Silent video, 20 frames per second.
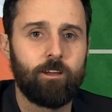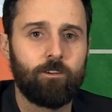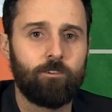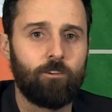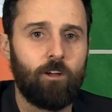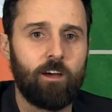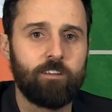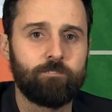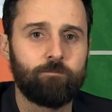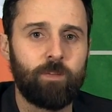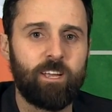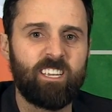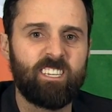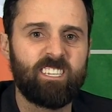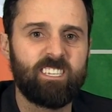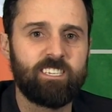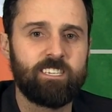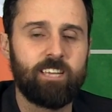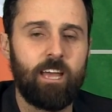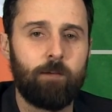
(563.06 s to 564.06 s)
Crosby
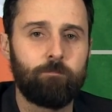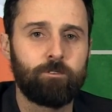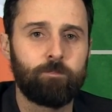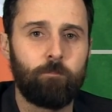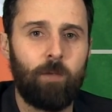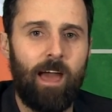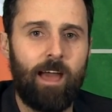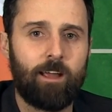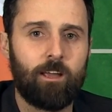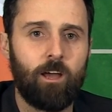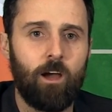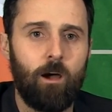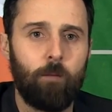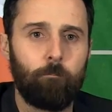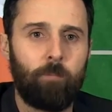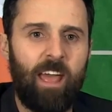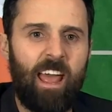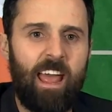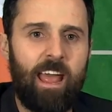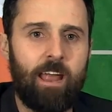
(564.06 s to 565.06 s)
steps back
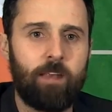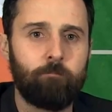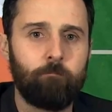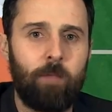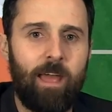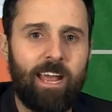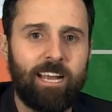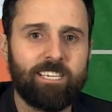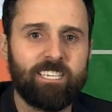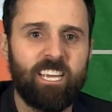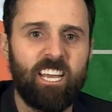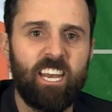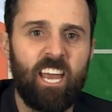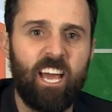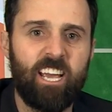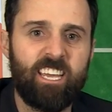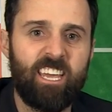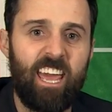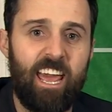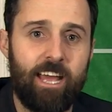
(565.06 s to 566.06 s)
up and makes it
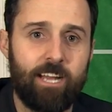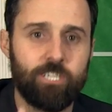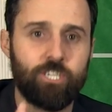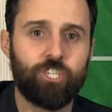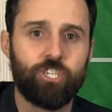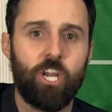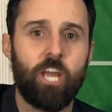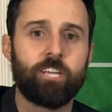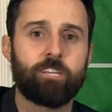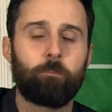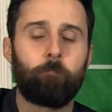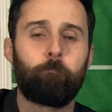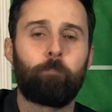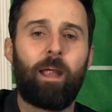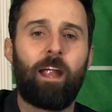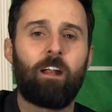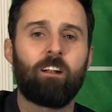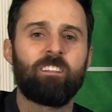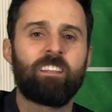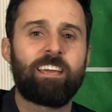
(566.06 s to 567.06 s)
again, just
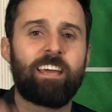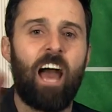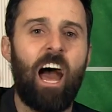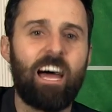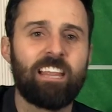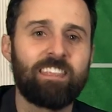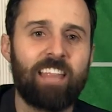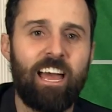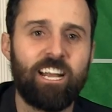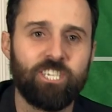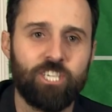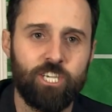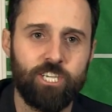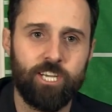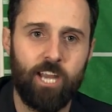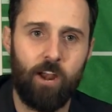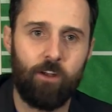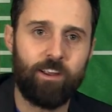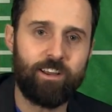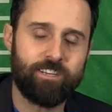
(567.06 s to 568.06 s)
barely a
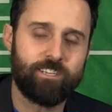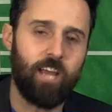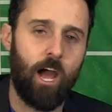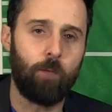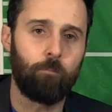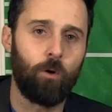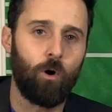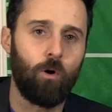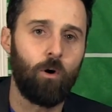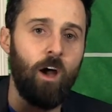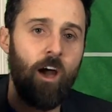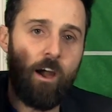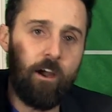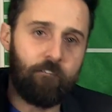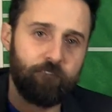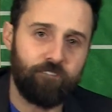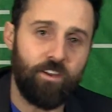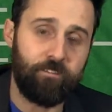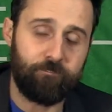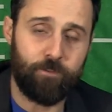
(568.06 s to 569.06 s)
legendary double
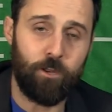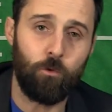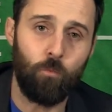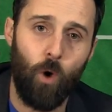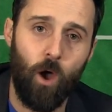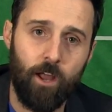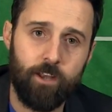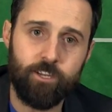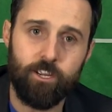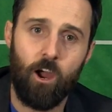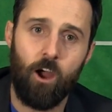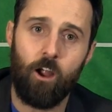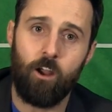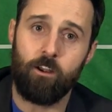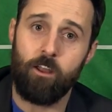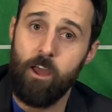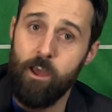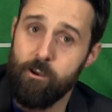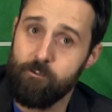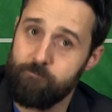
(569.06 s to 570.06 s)
51
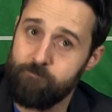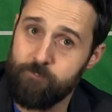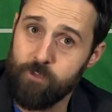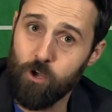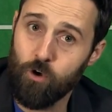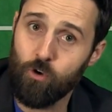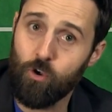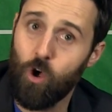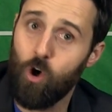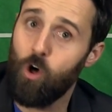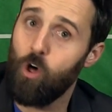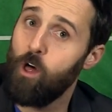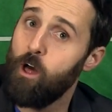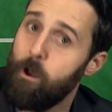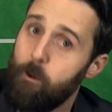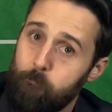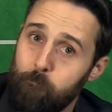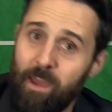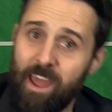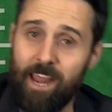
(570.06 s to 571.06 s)
yard field goal
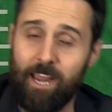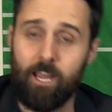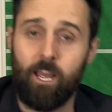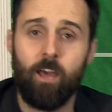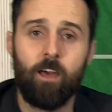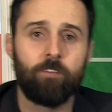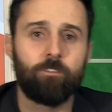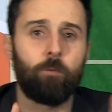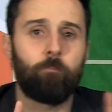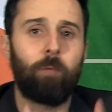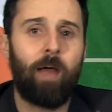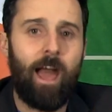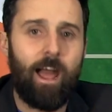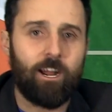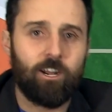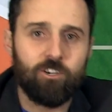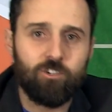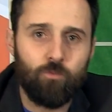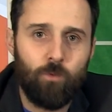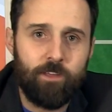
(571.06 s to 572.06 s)
make. The
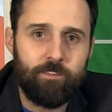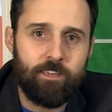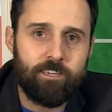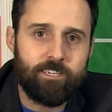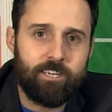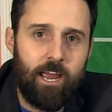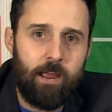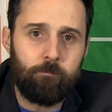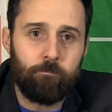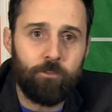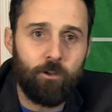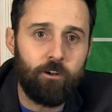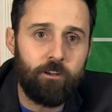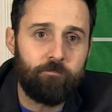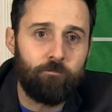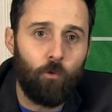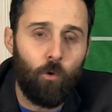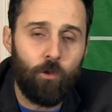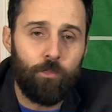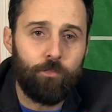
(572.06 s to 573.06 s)
Packers win this game
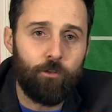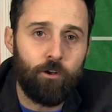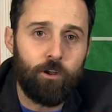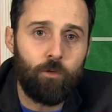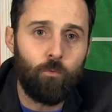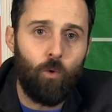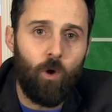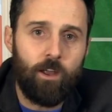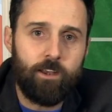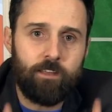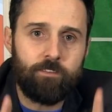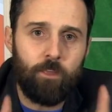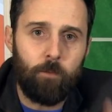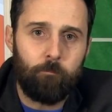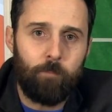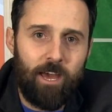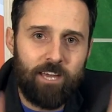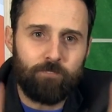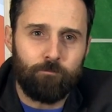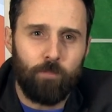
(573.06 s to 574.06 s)
34 31 in the
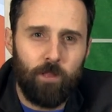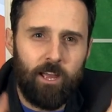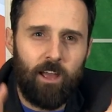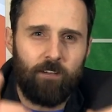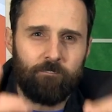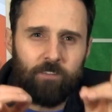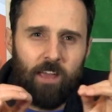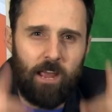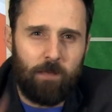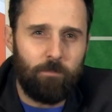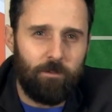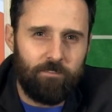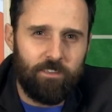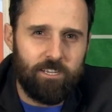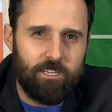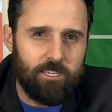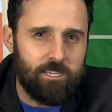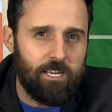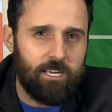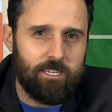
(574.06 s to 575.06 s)
best playoff game of
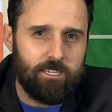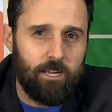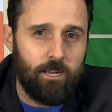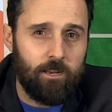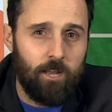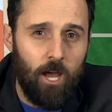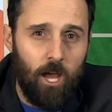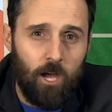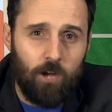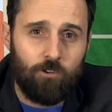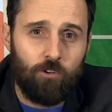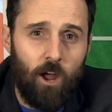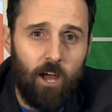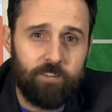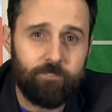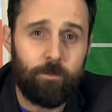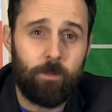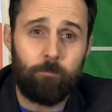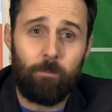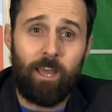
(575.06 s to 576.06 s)
this season.
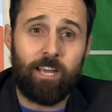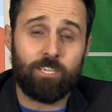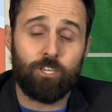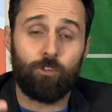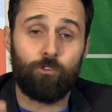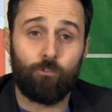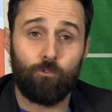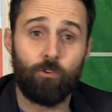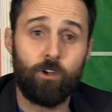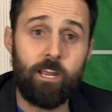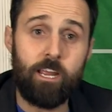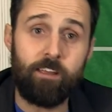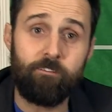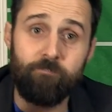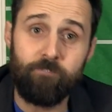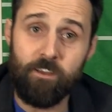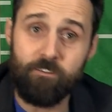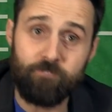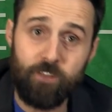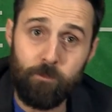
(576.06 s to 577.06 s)
Crosby makes three
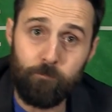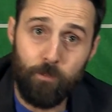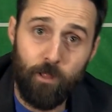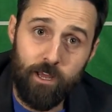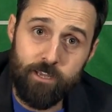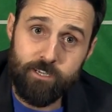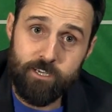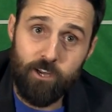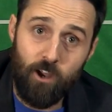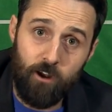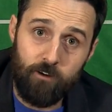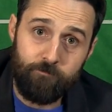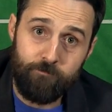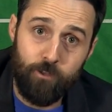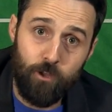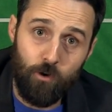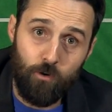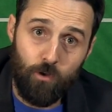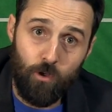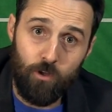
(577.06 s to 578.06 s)
50 plus yard
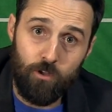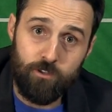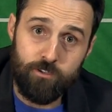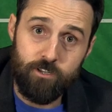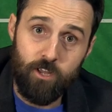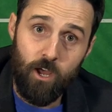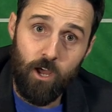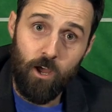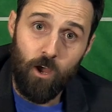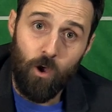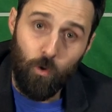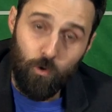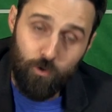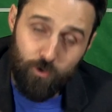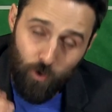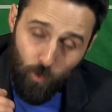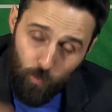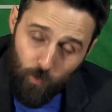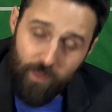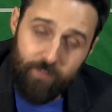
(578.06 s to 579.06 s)
field goals
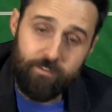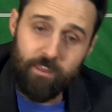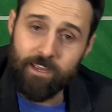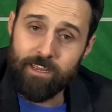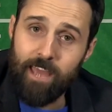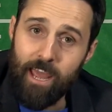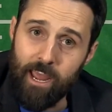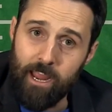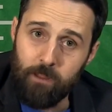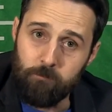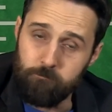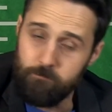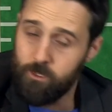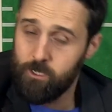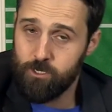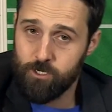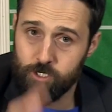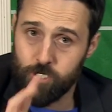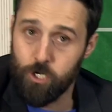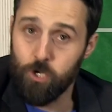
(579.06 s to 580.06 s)
to win the game.
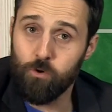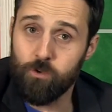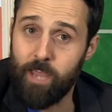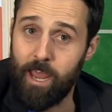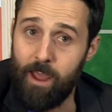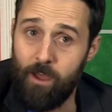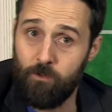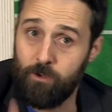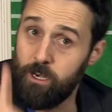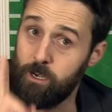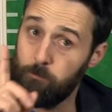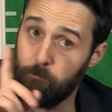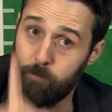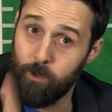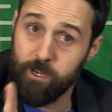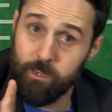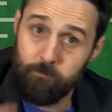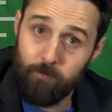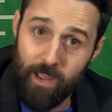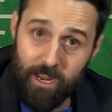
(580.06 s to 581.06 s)
Two counted,
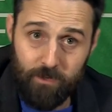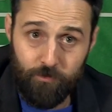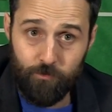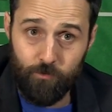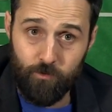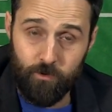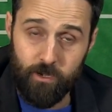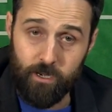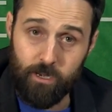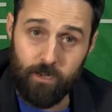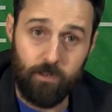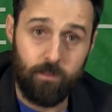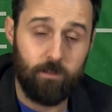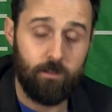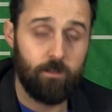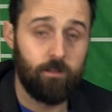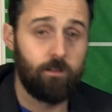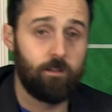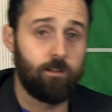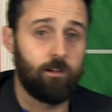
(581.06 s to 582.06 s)
but he made three.
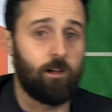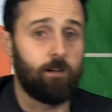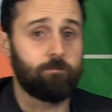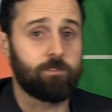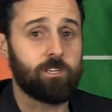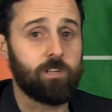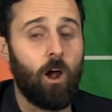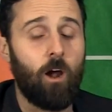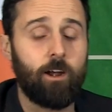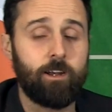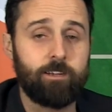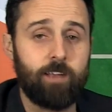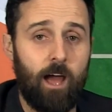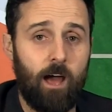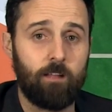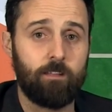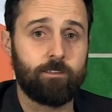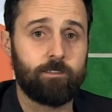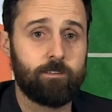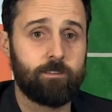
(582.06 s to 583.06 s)
I'm sorry,
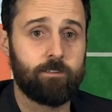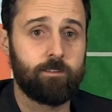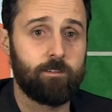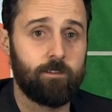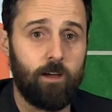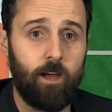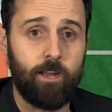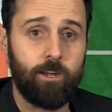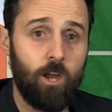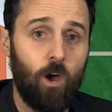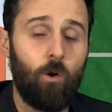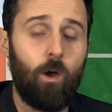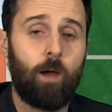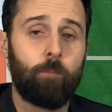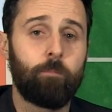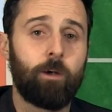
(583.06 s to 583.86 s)
Dallas. I know how